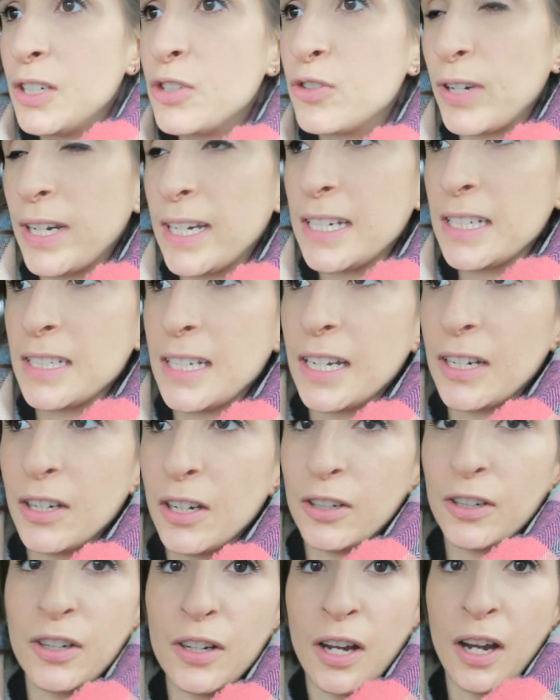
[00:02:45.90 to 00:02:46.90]
drinks like
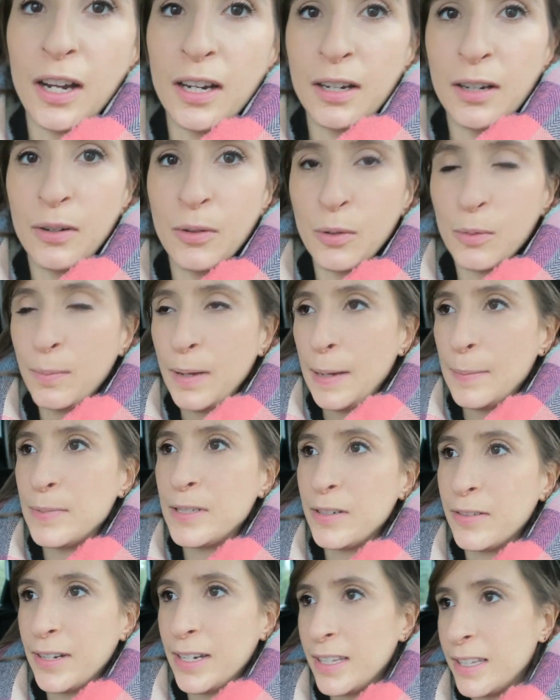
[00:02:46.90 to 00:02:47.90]
Coca-Cola or
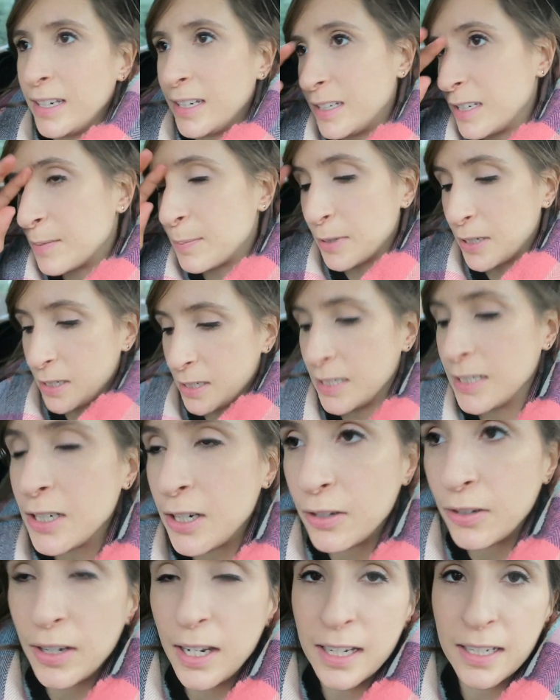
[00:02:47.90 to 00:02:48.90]
Pepsi or anything, just because I
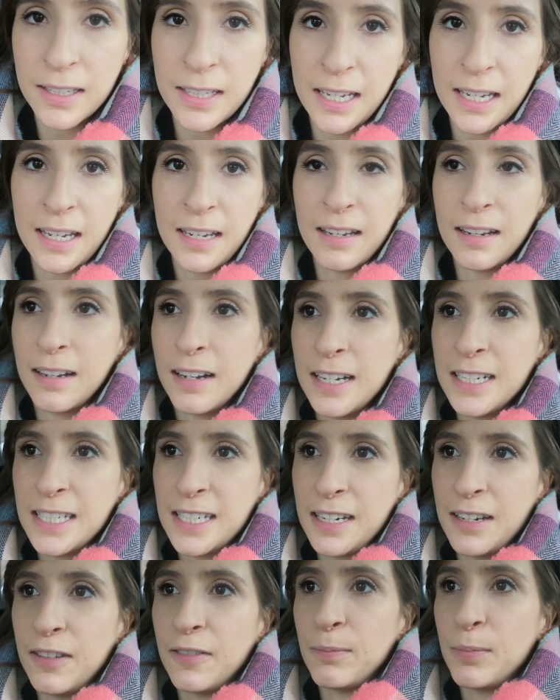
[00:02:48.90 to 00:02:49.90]
don't like the
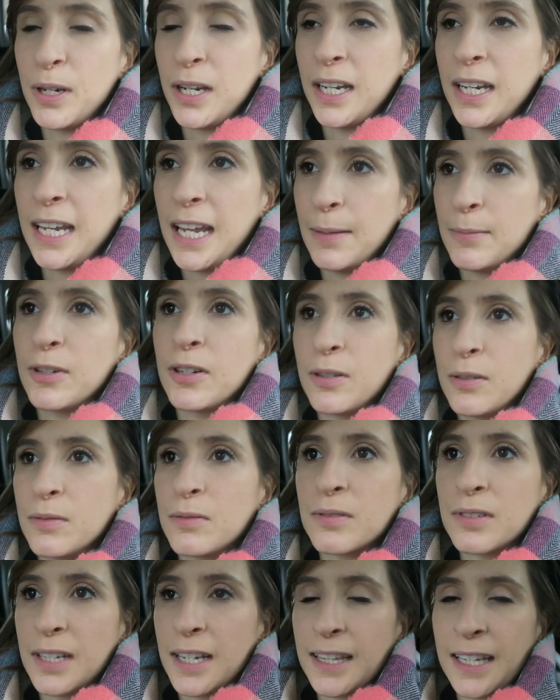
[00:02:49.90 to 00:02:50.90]
idea of putting
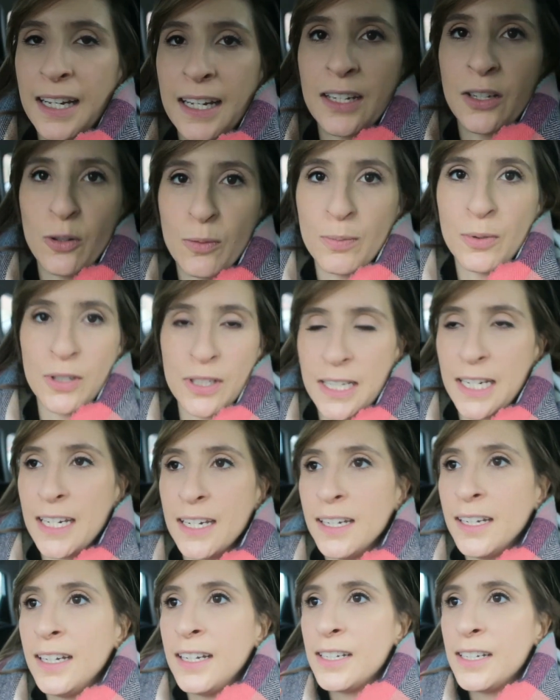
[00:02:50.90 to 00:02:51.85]
chemicals like that in your body.